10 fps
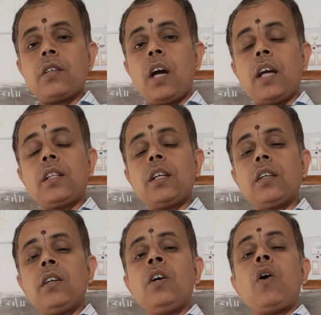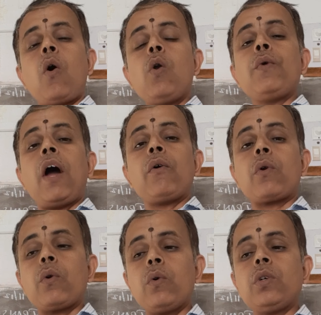I think all you have
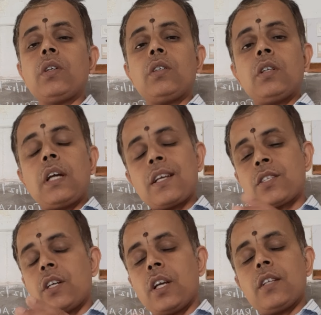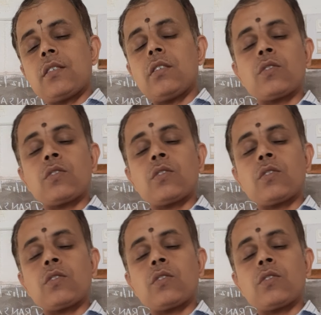wrote yesterday's,